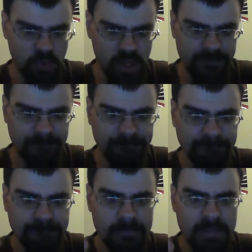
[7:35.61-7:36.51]
one,
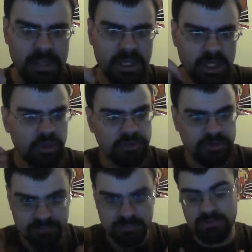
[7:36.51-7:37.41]
you know, the,
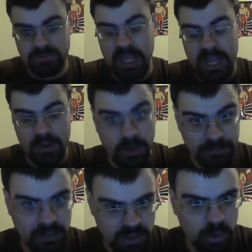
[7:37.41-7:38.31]
the, the guy who helped
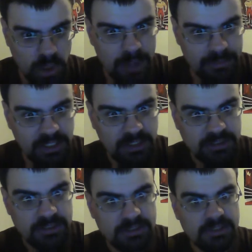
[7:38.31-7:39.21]
out Kogami
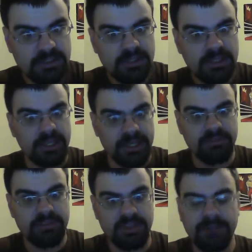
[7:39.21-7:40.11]
and
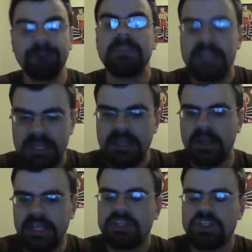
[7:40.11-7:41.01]
everything,
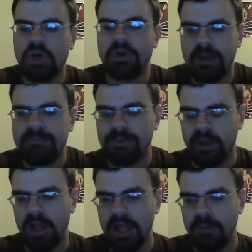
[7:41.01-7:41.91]
he showed up.
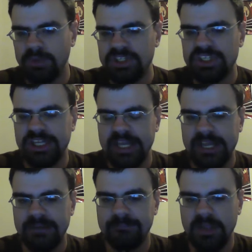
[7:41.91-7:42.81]
Um, we see
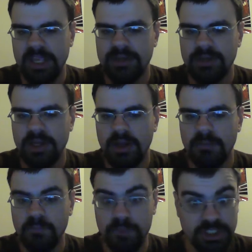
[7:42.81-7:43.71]
him in uh,
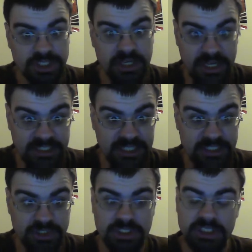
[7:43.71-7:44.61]
prison, an
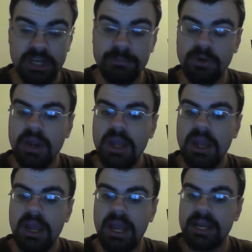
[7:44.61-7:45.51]
isolation chamber,
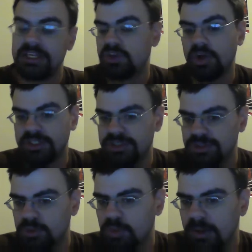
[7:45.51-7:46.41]
and he's talking
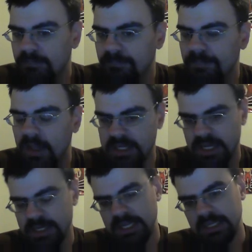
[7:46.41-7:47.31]
to um,
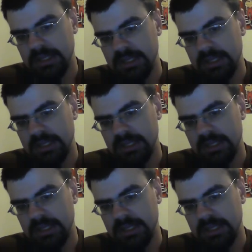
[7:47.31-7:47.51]
Akane.